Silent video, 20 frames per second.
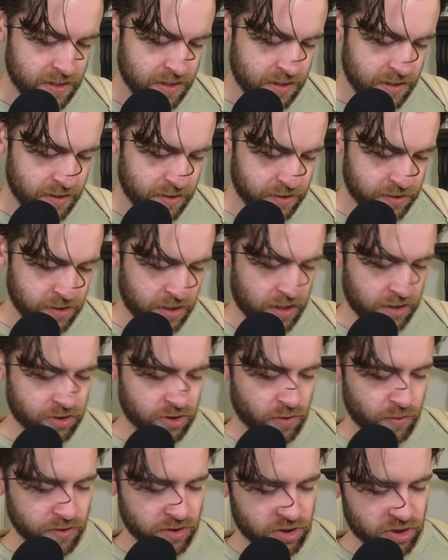the
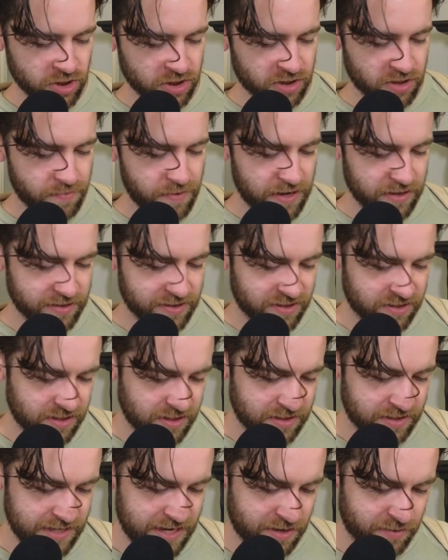doctor was just about to
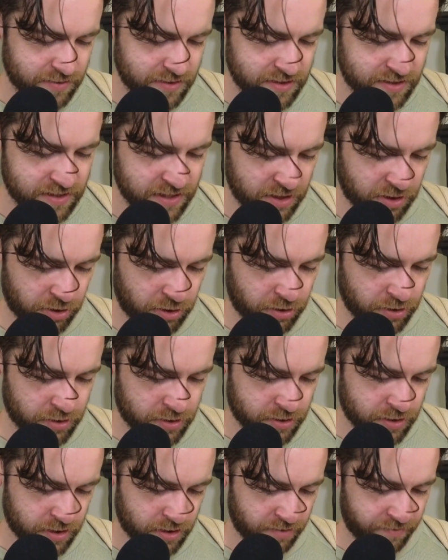sit down to dinner,
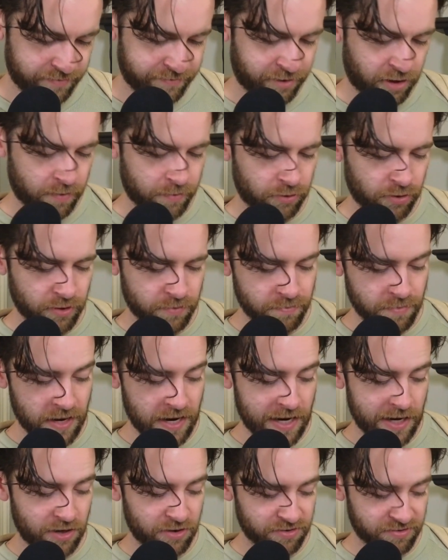and the farmer
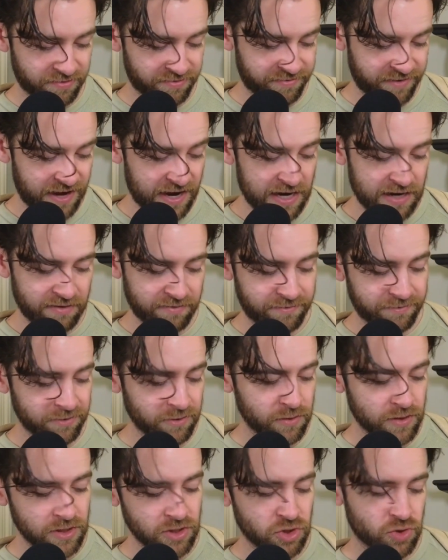admired the fine
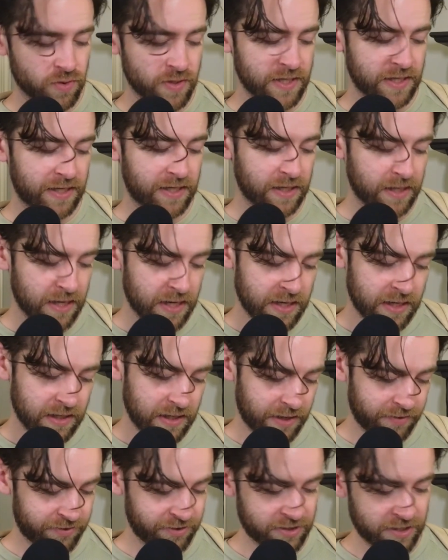food and drink
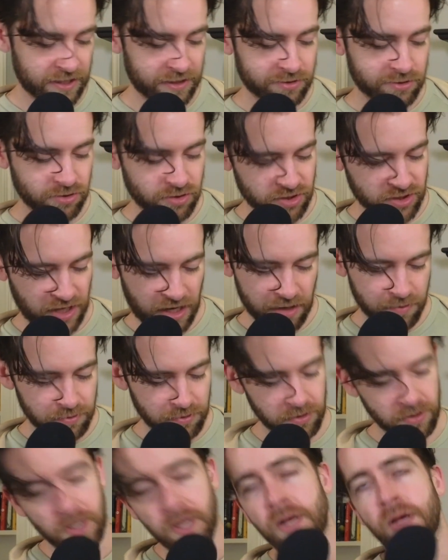at the doctor's
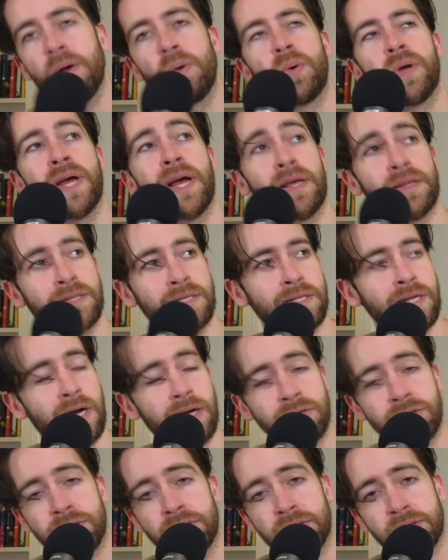table. Well, yeah, this
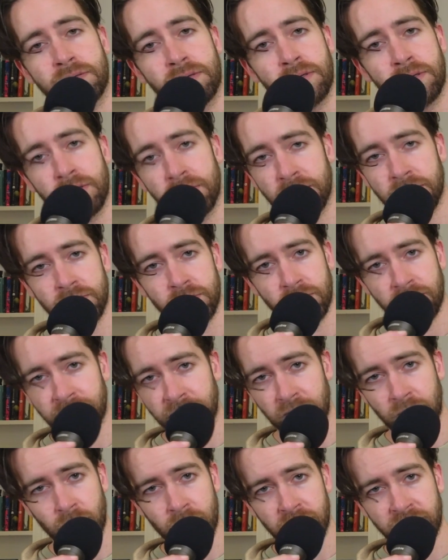doctor's clearly doing
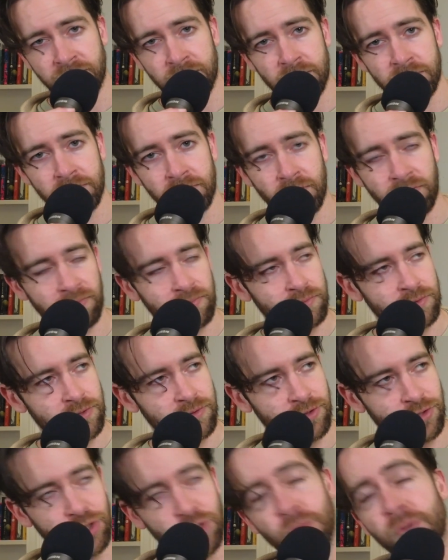very
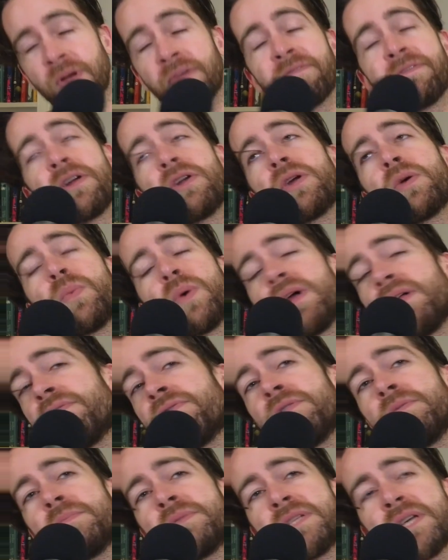well
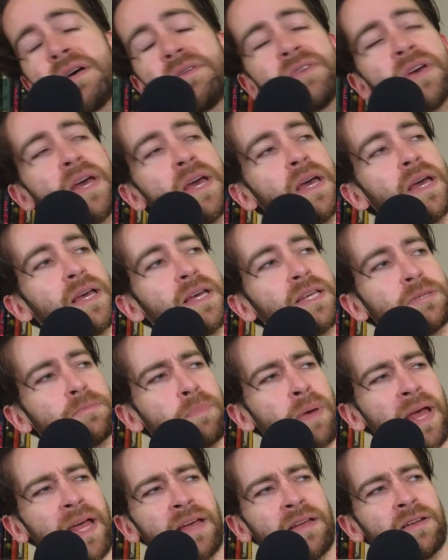for himself. He's
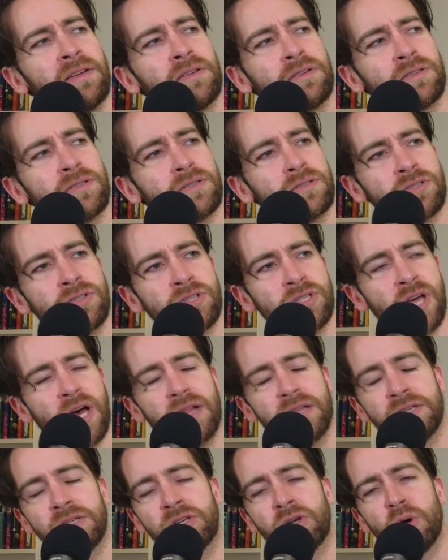paying
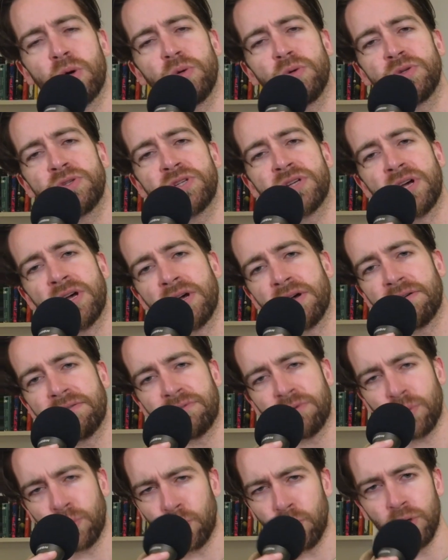solid gold
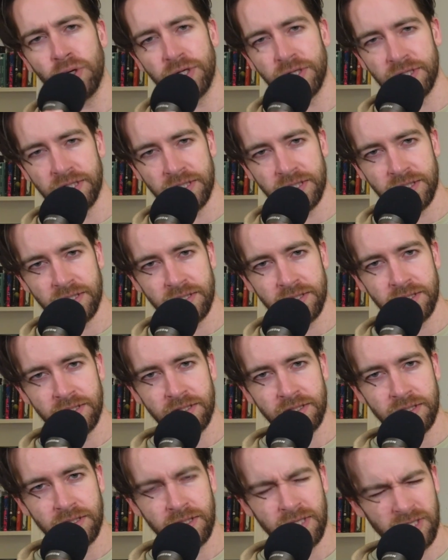for wood.
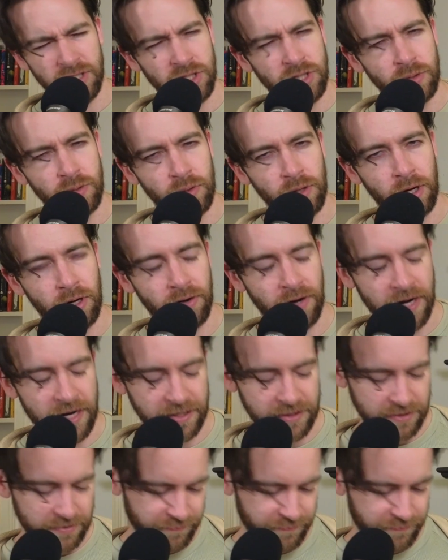He's doing all right.